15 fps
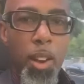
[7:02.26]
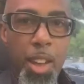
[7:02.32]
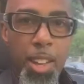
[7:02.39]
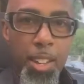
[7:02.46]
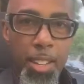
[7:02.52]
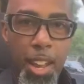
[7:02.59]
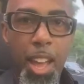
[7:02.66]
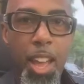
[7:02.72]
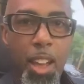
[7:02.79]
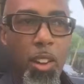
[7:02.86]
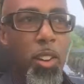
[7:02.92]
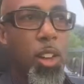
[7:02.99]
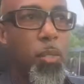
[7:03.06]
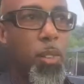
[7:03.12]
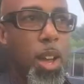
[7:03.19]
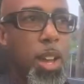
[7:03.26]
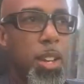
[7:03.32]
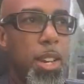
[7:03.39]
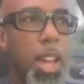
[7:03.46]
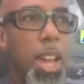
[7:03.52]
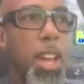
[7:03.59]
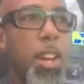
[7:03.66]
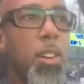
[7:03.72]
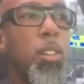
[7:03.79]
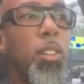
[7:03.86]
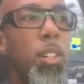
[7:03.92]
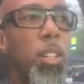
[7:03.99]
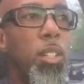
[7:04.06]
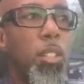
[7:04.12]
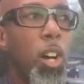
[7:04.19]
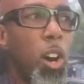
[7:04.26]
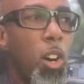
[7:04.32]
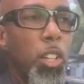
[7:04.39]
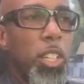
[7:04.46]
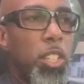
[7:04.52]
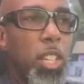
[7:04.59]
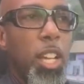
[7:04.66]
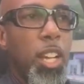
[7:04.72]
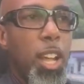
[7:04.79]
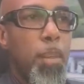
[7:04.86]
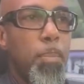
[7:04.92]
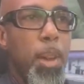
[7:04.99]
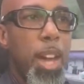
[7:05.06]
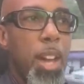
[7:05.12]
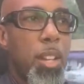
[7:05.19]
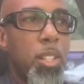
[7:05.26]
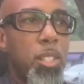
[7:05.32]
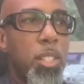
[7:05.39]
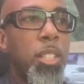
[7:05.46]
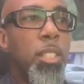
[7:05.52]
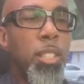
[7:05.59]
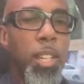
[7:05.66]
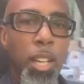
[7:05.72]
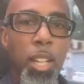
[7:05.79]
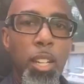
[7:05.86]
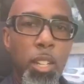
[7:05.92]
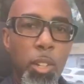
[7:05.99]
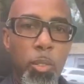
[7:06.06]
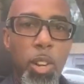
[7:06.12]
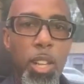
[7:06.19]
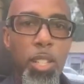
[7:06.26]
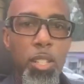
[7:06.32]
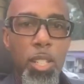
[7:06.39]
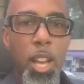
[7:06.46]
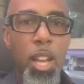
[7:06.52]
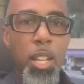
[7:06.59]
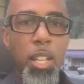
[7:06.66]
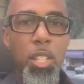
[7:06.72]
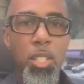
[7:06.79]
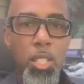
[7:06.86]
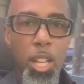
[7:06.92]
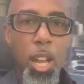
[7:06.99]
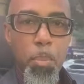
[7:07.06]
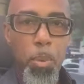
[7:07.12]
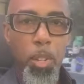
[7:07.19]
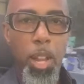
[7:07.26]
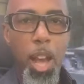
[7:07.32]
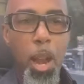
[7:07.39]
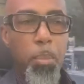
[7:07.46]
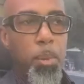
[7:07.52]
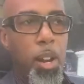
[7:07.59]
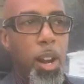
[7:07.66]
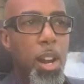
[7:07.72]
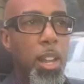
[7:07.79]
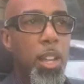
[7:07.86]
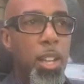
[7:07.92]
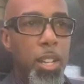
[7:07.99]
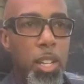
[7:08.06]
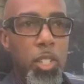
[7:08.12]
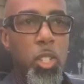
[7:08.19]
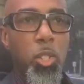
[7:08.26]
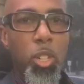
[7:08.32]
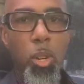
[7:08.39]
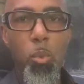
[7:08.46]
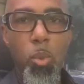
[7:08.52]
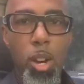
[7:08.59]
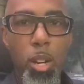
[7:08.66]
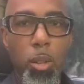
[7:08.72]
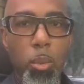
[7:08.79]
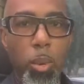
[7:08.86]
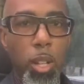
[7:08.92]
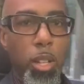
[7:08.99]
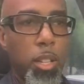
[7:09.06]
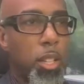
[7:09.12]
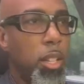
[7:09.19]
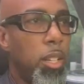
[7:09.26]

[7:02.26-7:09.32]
right now. And right now, the only thing that matters is getting a great sounding sample library that you can work with.